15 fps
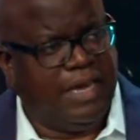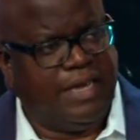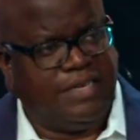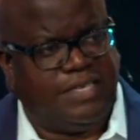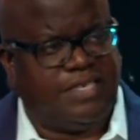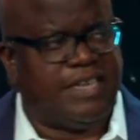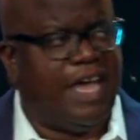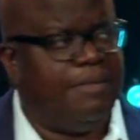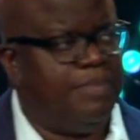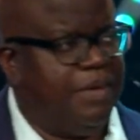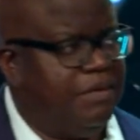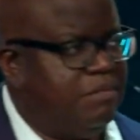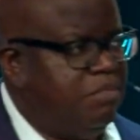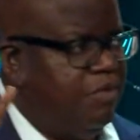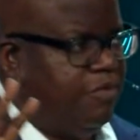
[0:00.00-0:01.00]
and stop
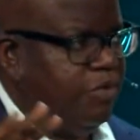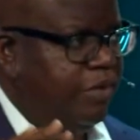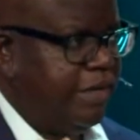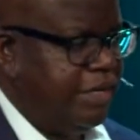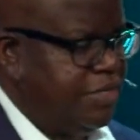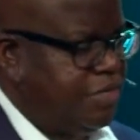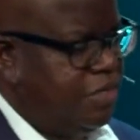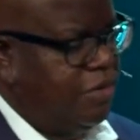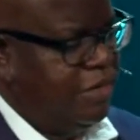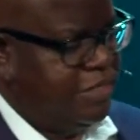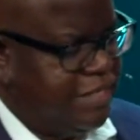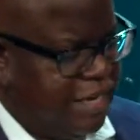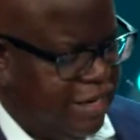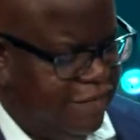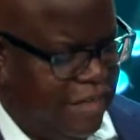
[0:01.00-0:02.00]
it before it gets started.
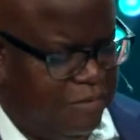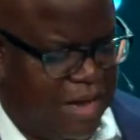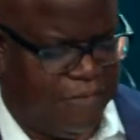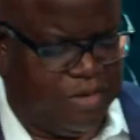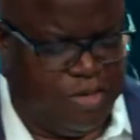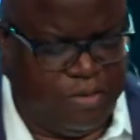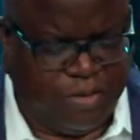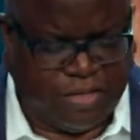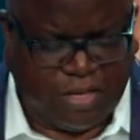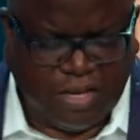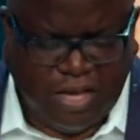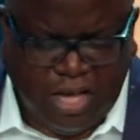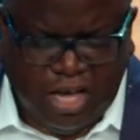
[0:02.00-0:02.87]
Second thing we have to do is